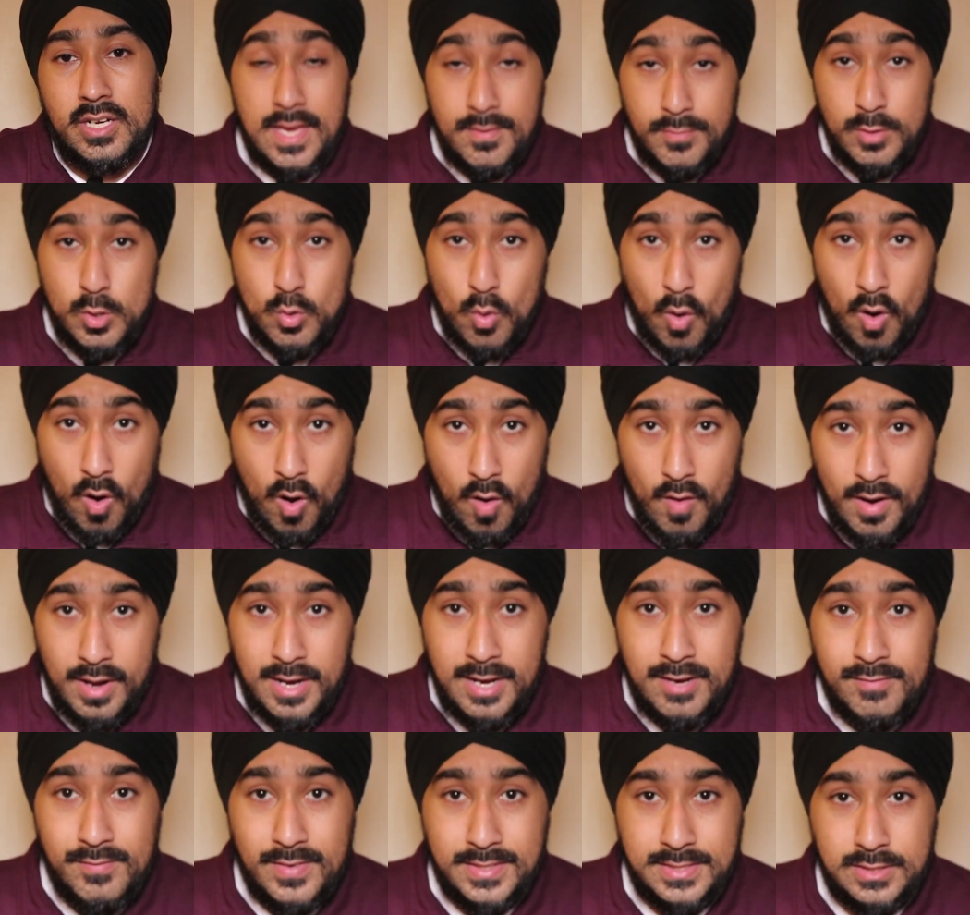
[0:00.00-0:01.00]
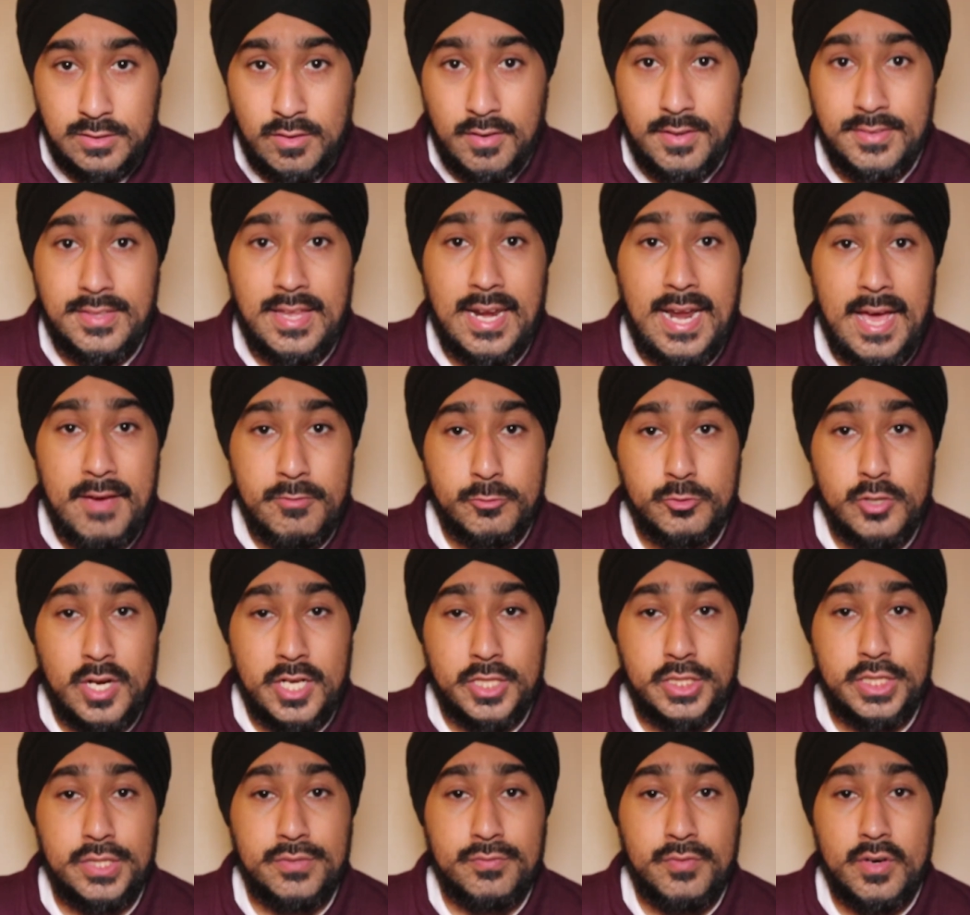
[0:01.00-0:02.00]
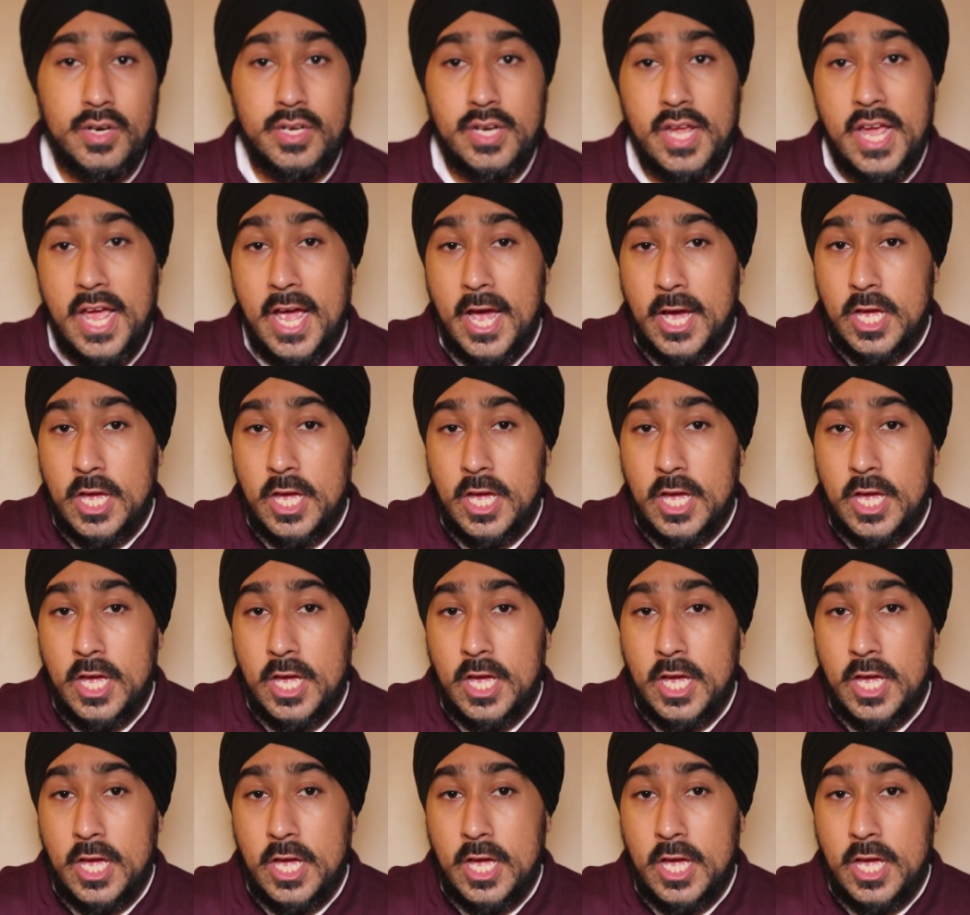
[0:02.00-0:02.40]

If you are an investor in the Life Strategy fund,